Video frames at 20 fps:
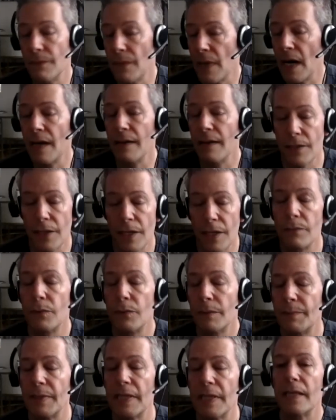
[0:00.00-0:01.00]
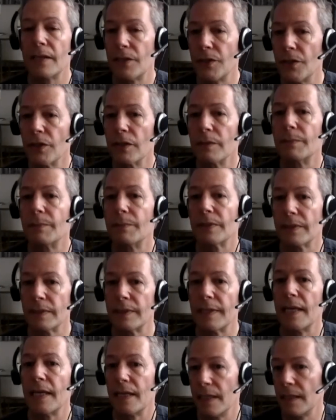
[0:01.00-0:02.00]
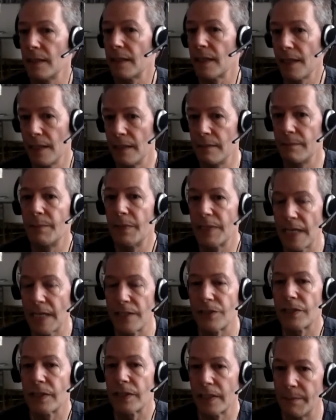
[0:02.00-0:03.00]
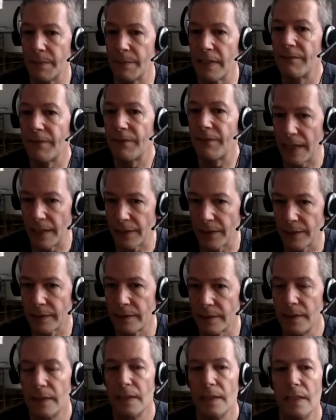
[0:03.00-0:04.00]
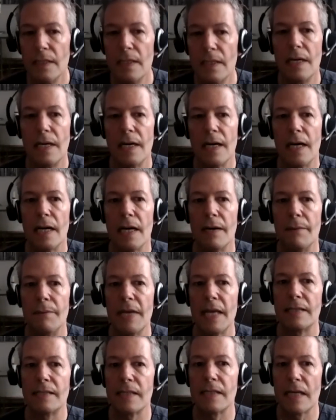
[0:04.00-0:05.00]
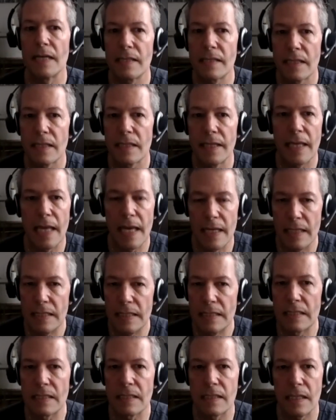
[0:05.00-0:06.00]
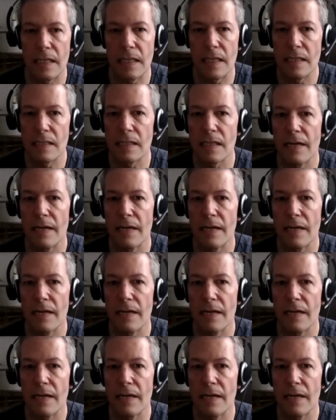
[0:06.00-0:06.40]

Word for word: uh, it will be incurable and it can potentially be fatal um it does like any disease